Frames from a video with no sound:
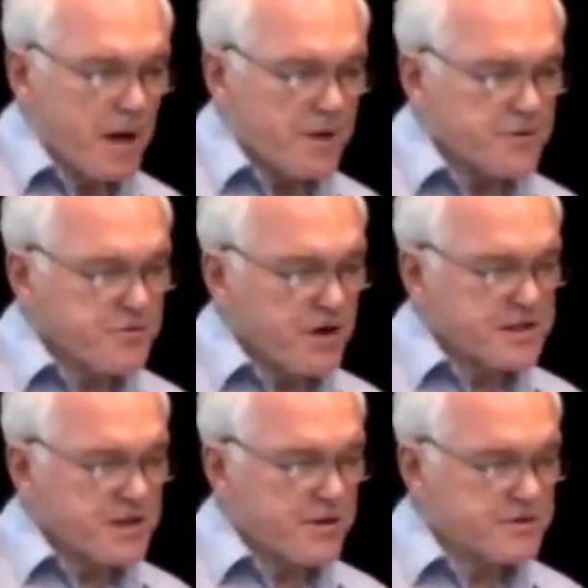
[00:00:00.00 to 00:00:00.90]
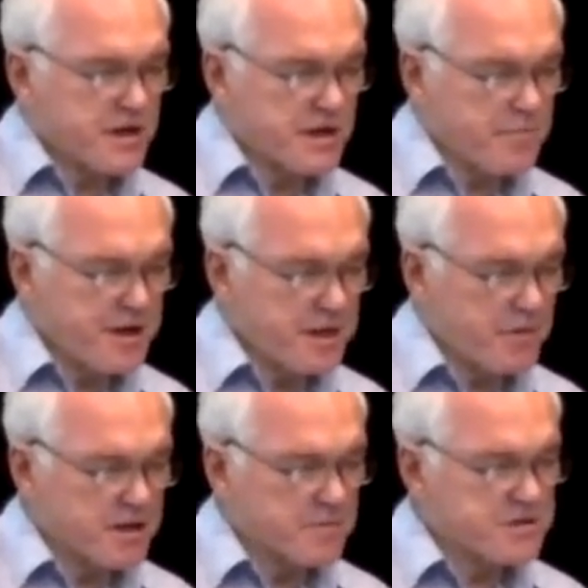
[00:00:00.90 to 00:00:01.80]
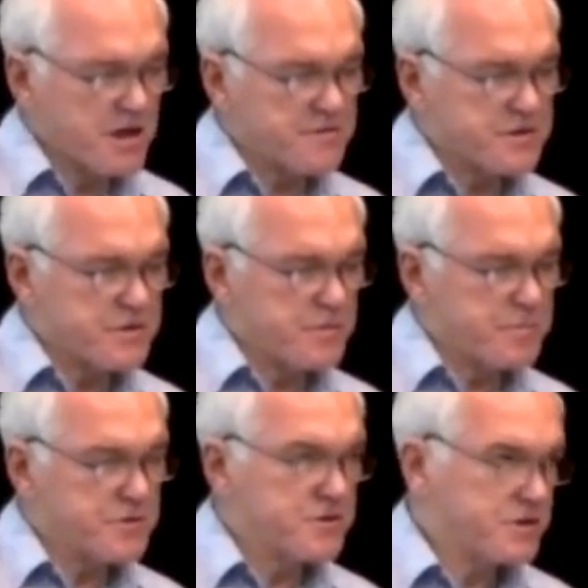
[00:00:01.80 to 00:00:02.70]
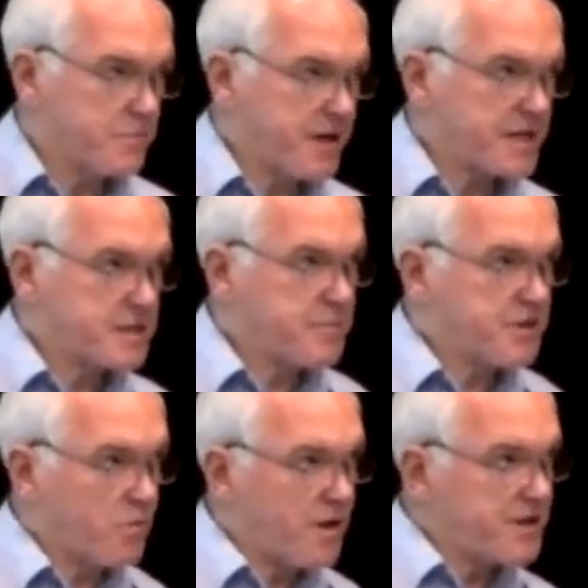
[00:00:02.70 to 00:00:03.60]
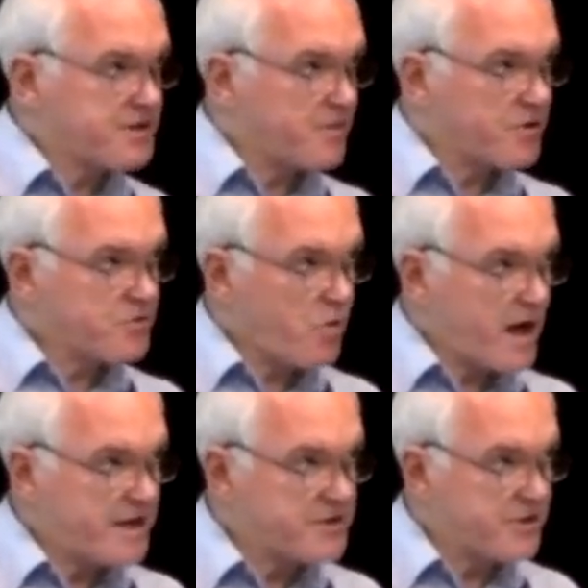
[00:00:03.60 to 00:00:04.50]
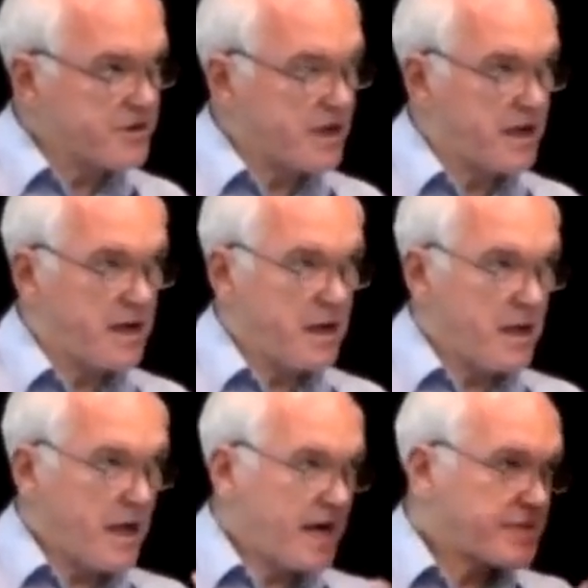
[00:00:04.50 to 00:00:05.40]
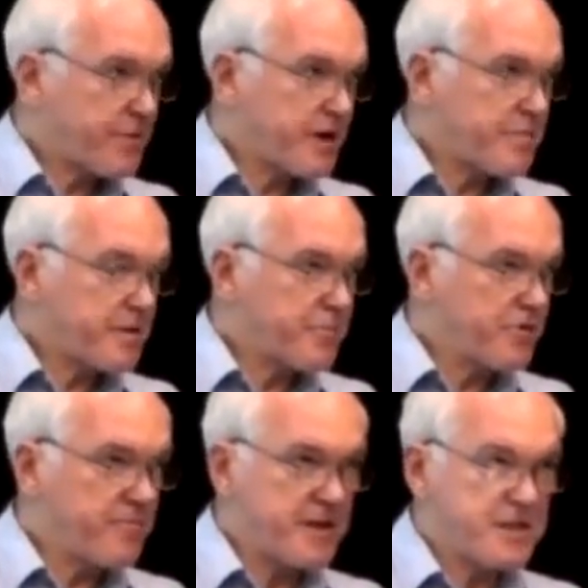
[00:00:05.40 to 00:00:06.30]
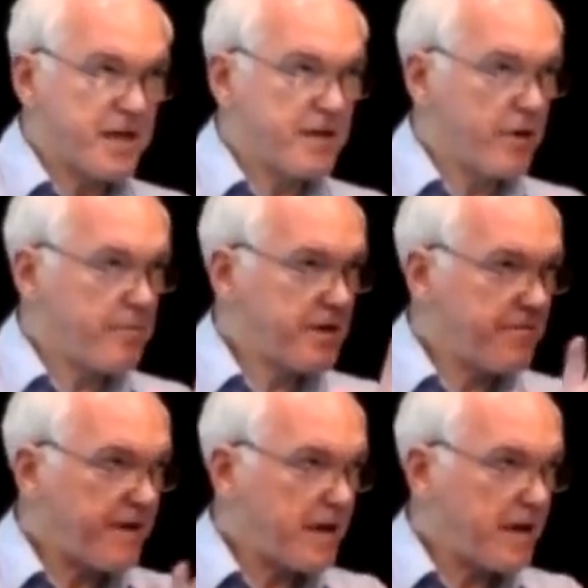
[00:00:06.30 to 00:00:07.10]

other translators can compete among themselves as to who produces the best, but the one that is the most widely circulated has already been approved by Saudi Arabia,